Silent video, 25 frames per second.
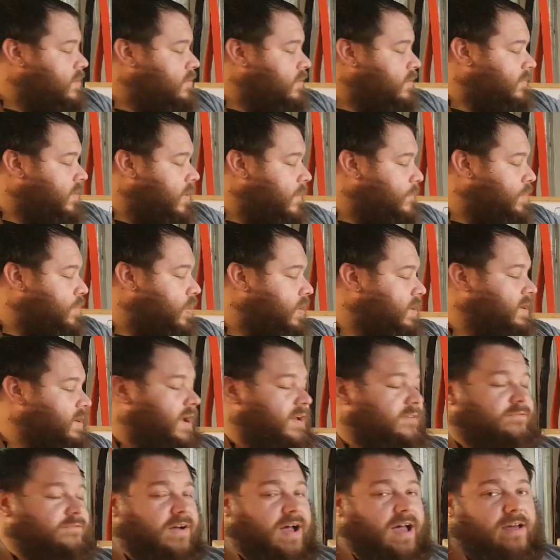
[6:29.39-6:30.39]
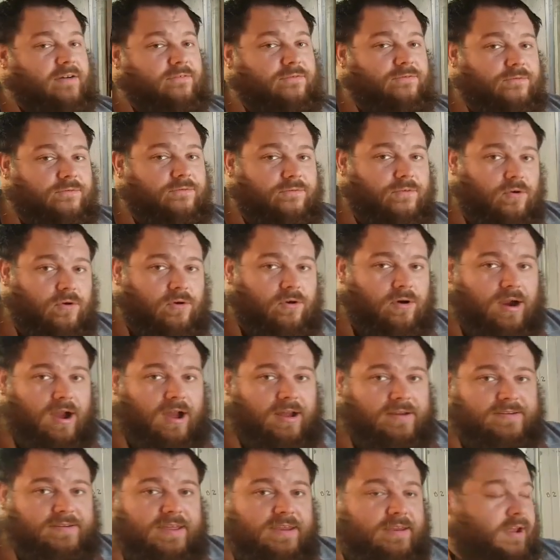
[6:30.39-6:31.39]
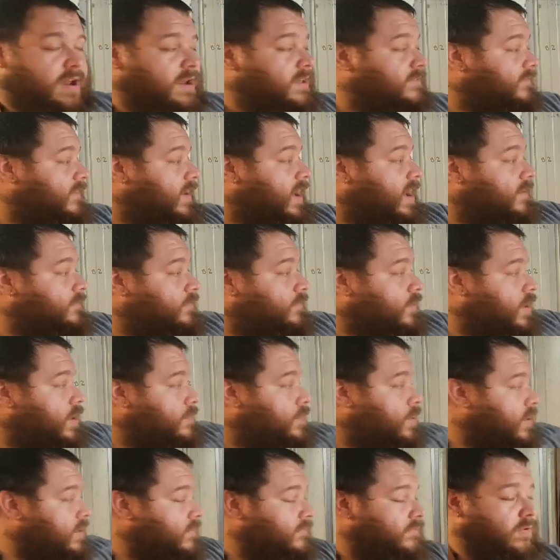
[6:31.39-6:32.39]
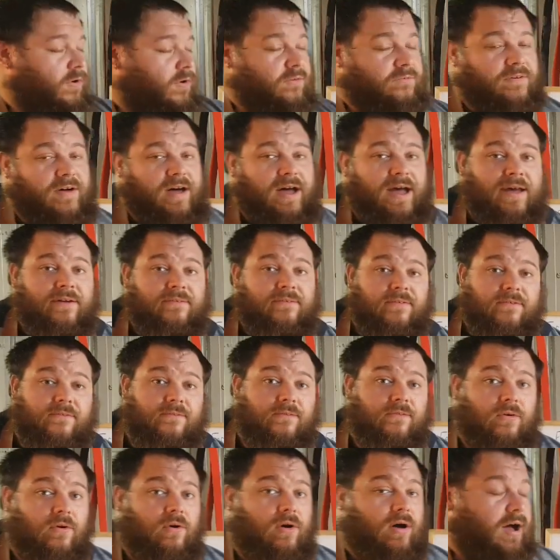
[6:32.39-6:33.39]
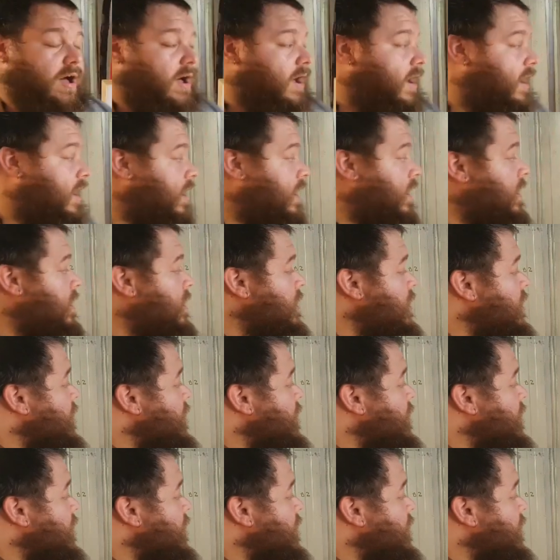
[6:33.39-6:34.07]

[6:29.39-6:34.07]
We've got 0.95 for our 1095, we've got 0.45 for our